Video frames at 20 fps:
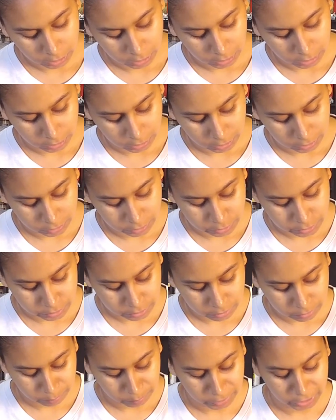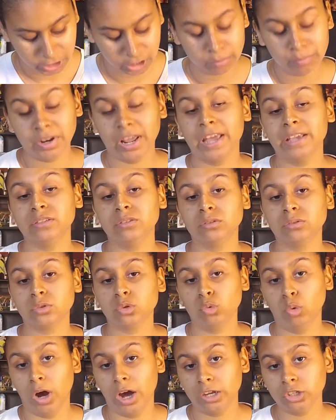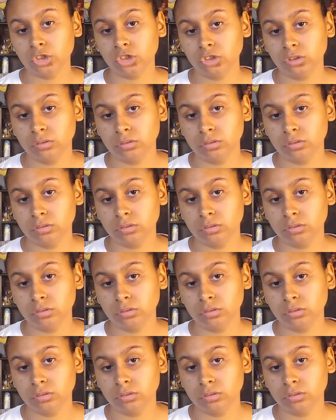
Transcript: is medium diced squash.